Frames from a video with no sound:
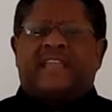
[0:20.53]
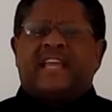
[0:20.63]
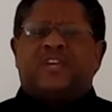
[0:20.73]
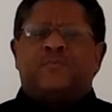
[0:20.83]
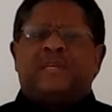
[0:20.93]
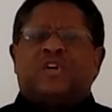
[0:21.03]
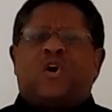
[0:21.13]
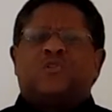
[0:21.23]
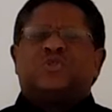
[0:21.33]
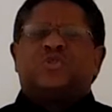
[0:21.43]
thank you
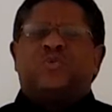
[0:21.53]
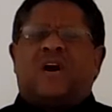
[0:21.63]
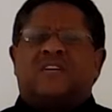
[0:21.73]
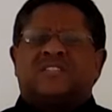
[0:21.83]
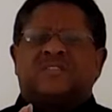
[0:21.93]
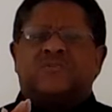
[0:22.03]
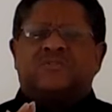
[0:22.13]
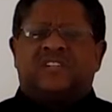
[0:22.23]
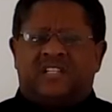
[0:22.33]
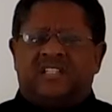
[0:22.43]
because you are
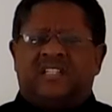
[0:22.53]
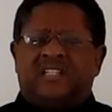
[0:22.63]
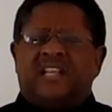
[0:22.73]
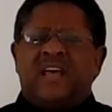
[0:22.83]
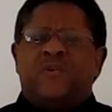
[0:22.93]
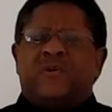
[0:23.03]
so good.